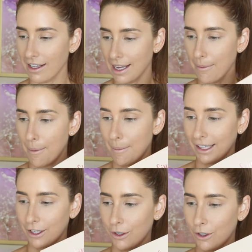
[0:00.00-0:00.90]
some
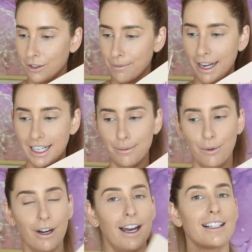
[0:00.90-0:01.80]
Mellow Cosmetics
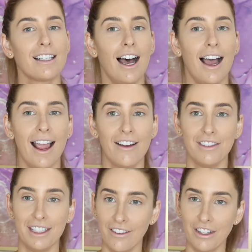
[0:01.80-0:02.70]
products. I have
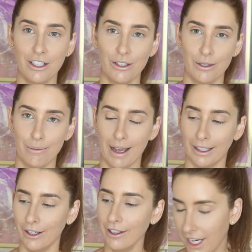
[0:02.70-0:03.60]
never used Mellow.